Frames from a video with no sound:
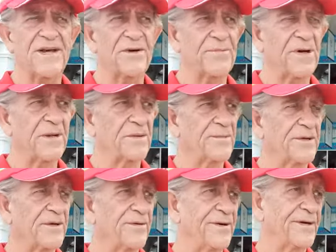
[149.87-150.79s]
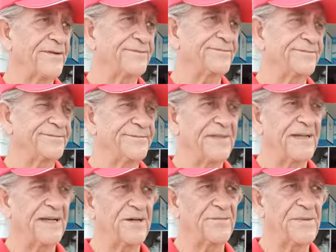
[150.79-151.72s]
That would probably be around,
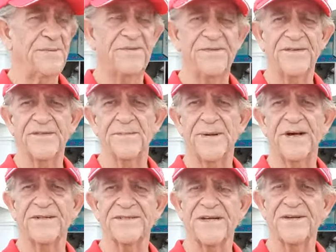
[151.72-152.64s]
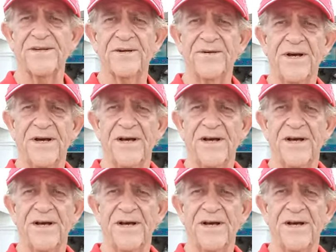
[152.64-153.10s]
I don't know, maybe 50 pounds. I don't know.